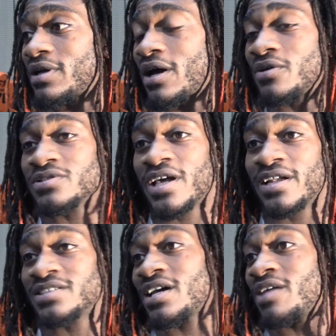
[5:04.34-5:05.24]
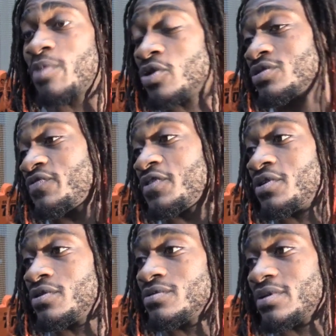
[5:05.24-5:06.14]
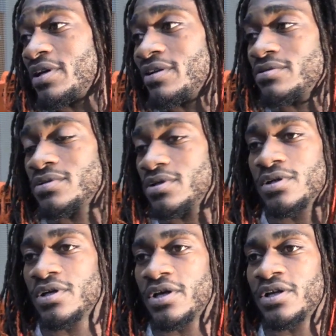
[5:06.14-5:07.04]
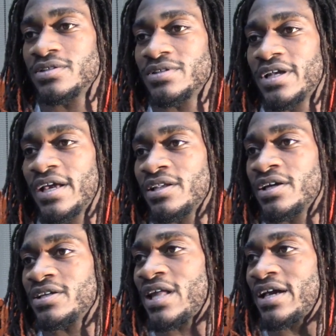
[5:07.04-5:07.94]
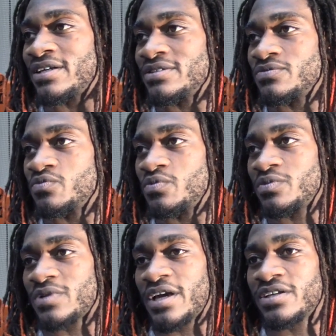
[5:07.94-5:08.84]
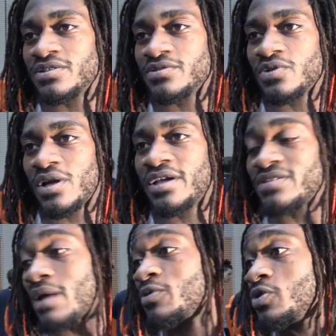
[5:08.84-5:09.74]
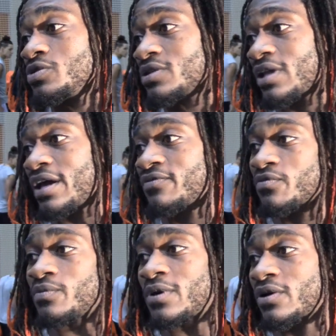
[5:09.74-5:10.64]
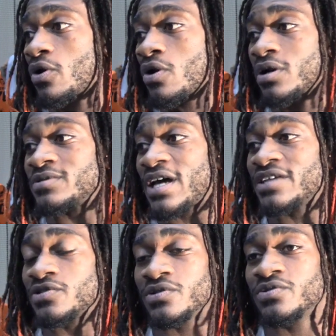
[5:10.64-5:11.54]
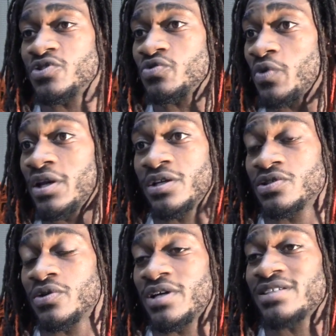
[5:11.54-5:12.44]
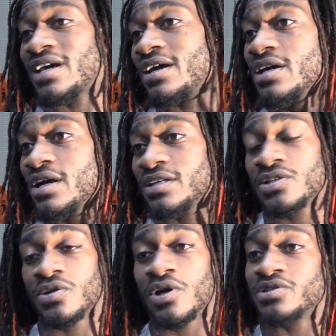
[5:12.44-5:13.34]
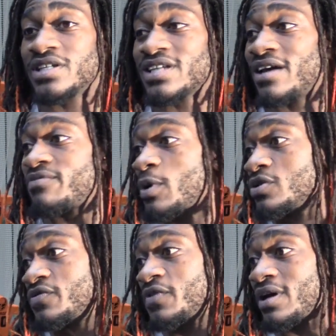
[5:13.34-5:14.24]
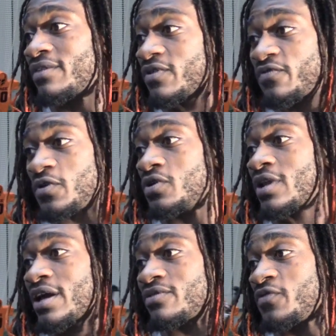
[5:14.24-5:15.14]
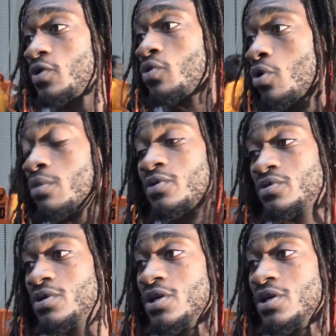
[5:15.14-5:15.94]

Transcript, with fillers: I was like, that's how it posed to feel. It it, it, is, it ain't nothing like like it's, I'm used to like from going up to high school just winning. So that's how I told coach that's how it's supposed to feel. It feels like feel normal.